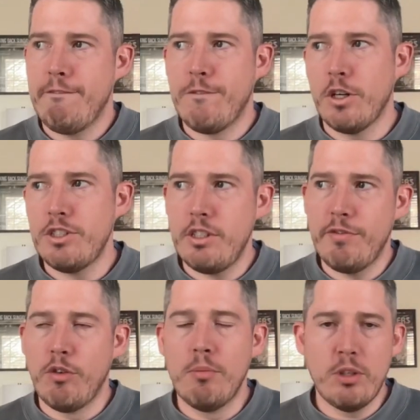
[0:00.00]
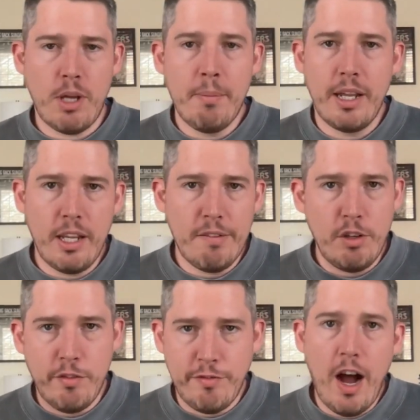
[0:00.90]
First and foremost, I'm going to give
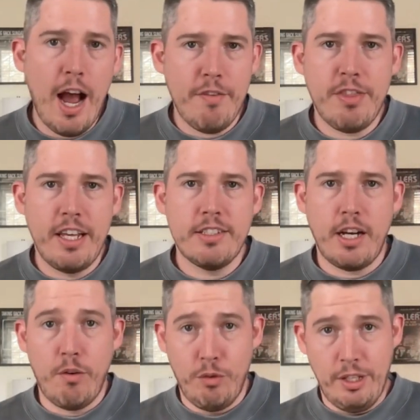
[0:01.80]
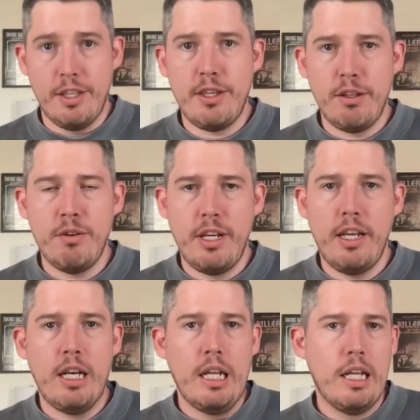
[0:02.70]
you 5 things that I really think you
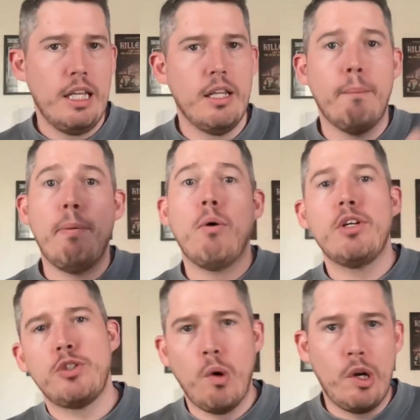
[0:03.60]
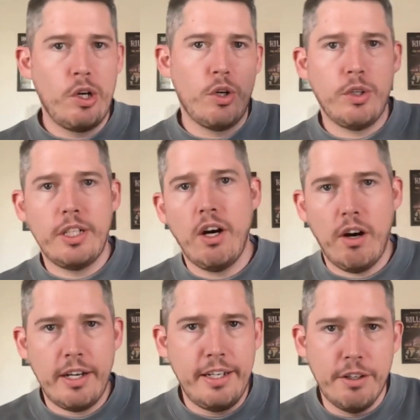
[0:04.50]
need. A bonus one early
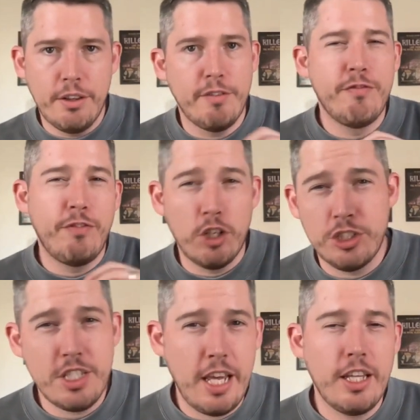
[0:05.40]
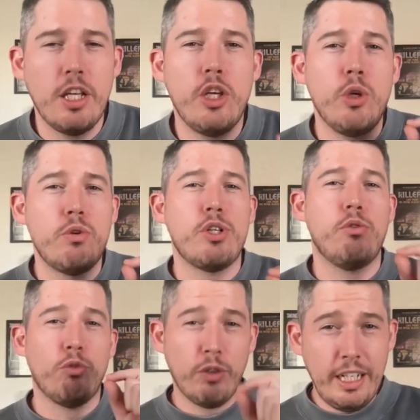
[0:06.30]
on here. The first thing that you should
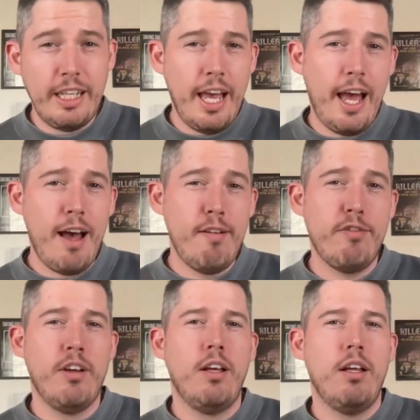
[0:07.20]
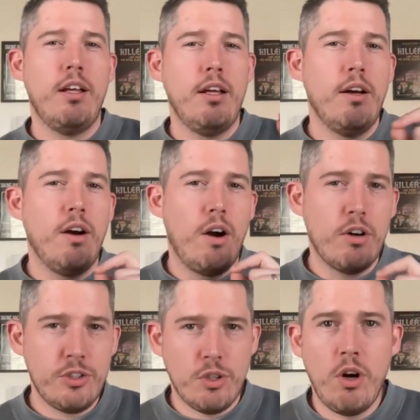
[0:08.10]
really have
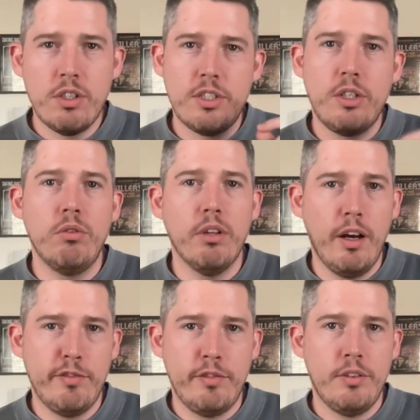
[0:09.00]
are songs that you love.